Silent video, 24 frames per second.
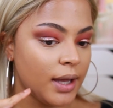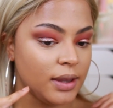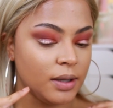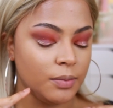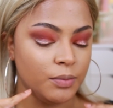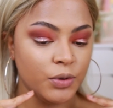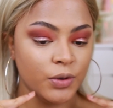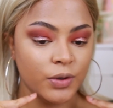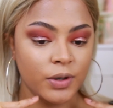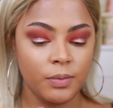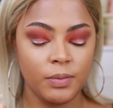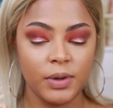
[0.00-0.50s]
the
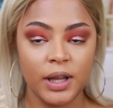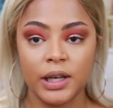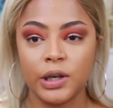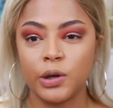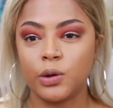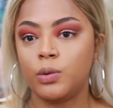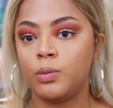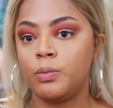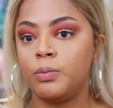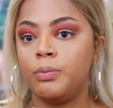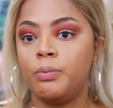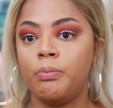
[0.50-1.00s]
Beauty
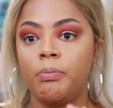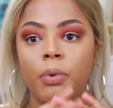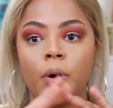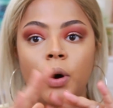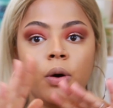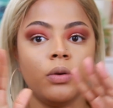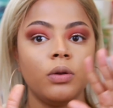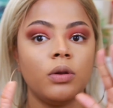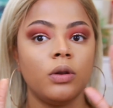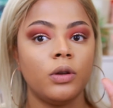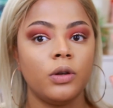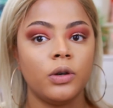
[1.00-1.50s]
Blender.
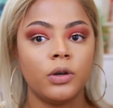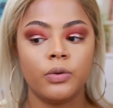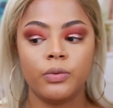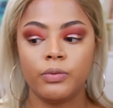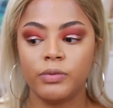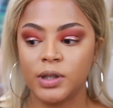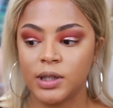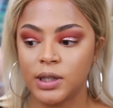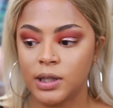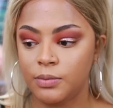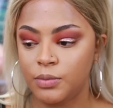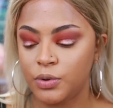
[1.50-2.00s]
Both look
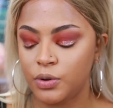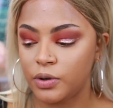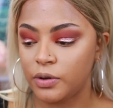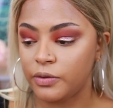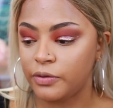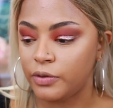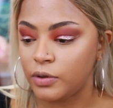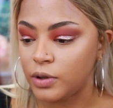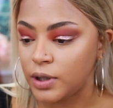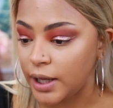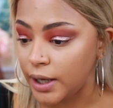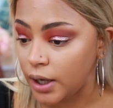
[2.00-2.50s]
really
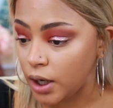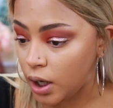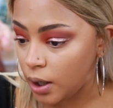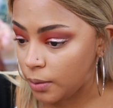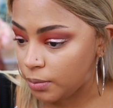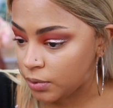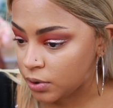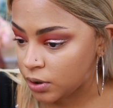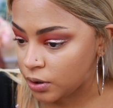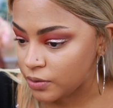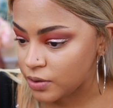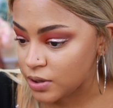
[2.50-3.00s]
beautiful, like
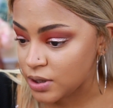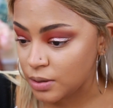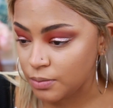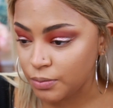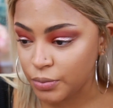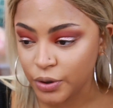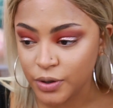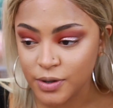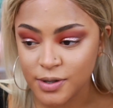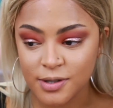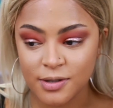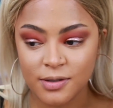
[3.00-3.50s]
up close
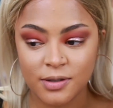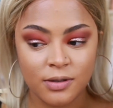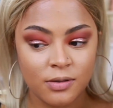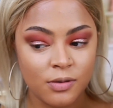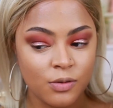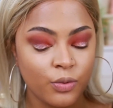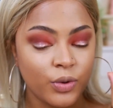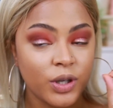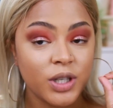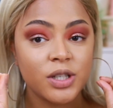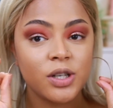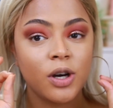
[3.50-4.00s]
and
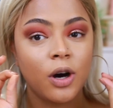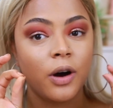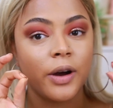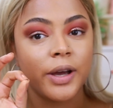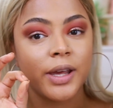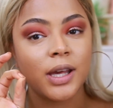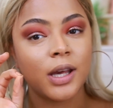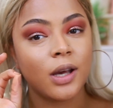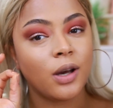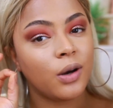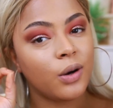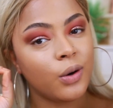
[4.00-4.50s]
personal. We're
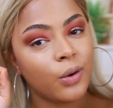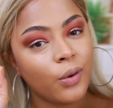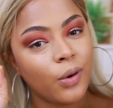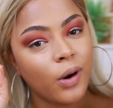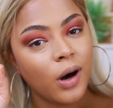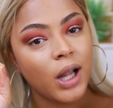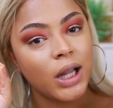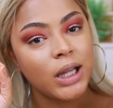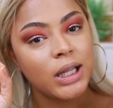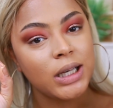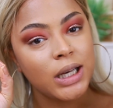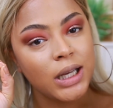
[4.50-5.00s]
talking
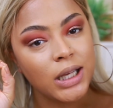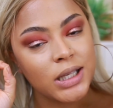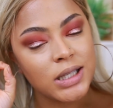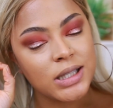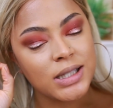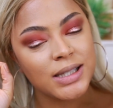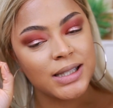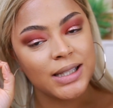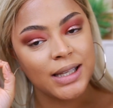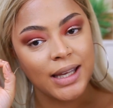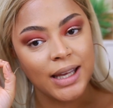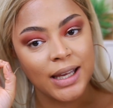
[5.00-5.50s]
quality
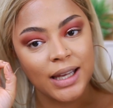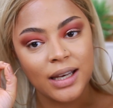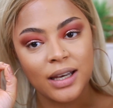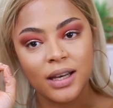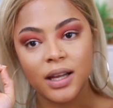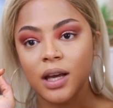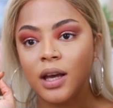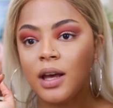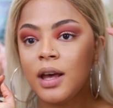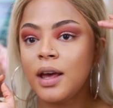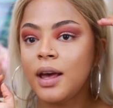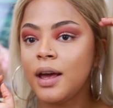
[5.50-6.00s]

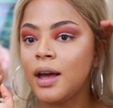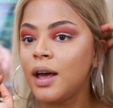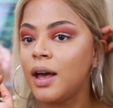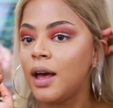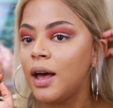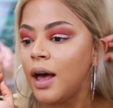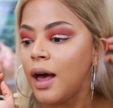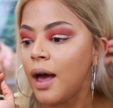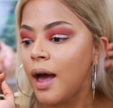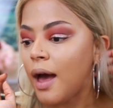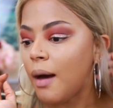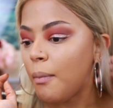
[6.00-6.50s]
skin,
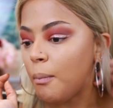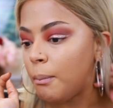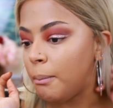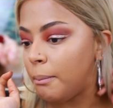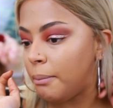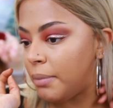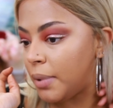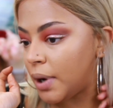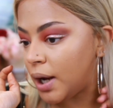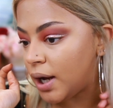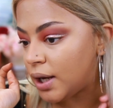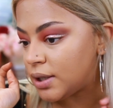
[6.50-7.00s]

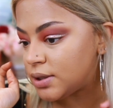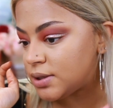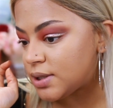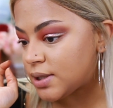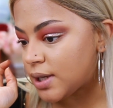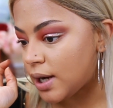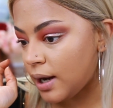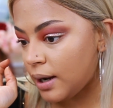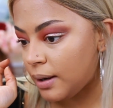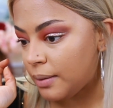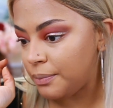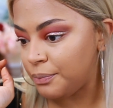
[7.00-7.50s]

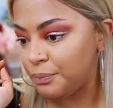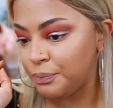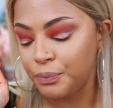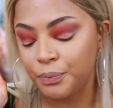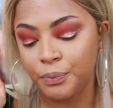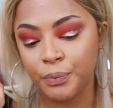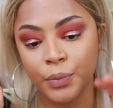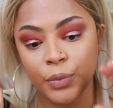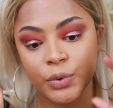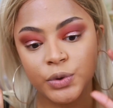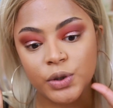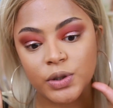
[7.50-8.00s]
but
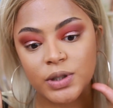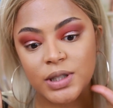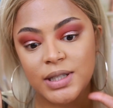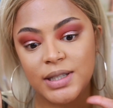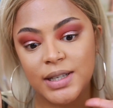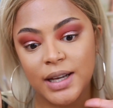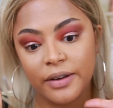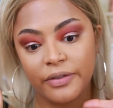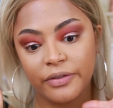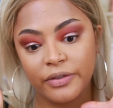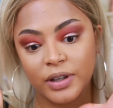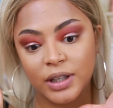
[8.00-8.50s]
most
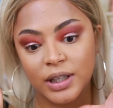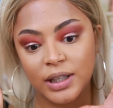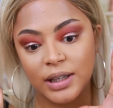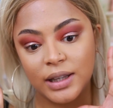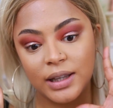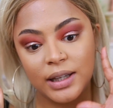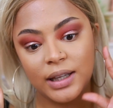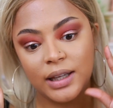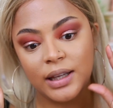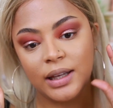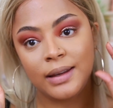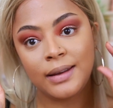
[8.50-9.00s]

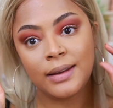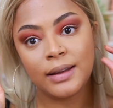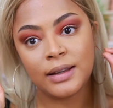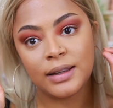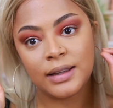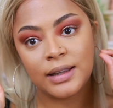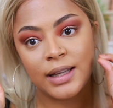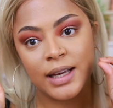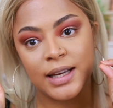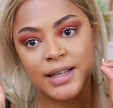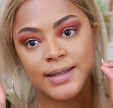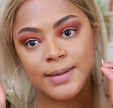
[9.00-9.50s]
definitely
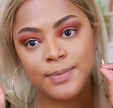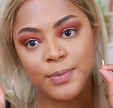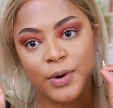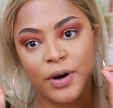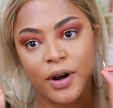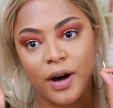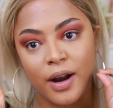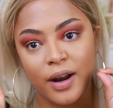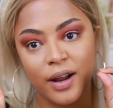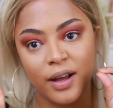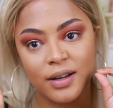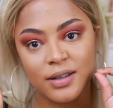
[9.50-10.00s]
less
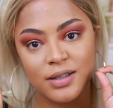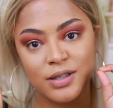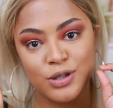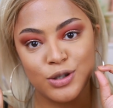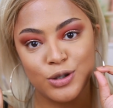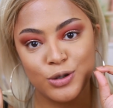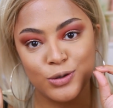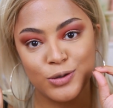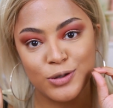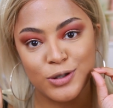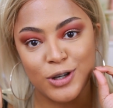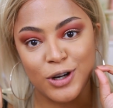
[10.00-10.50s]
product
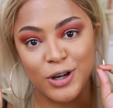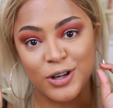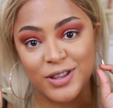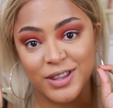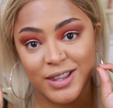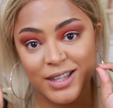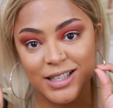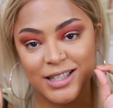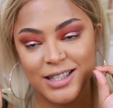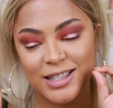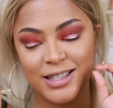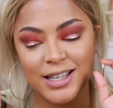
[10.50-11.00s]
used
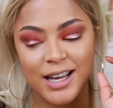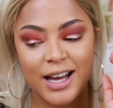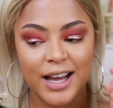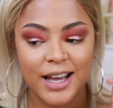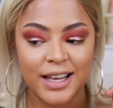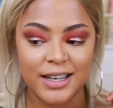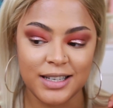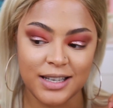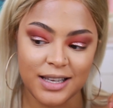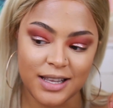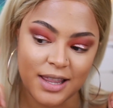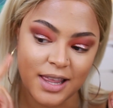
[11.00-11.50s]
on this
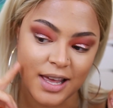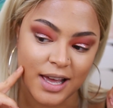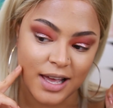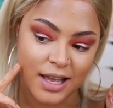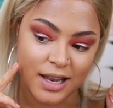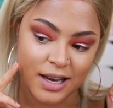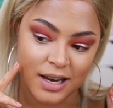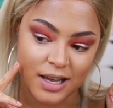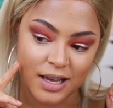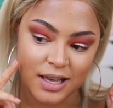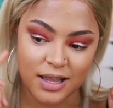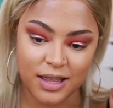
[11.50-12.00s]
side
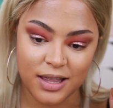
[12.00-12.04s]
than